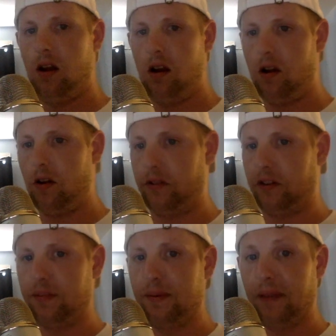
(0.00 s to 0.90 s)
Are there
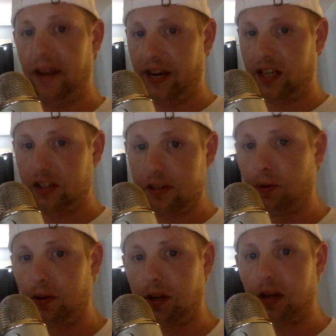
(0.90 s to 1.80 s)
good people that actually
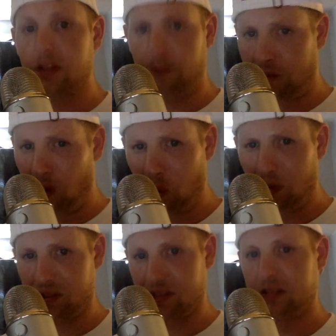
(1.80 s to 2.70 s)
support the cause? Of
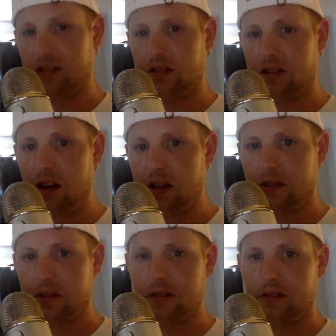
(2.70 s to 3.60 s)
course. Lots.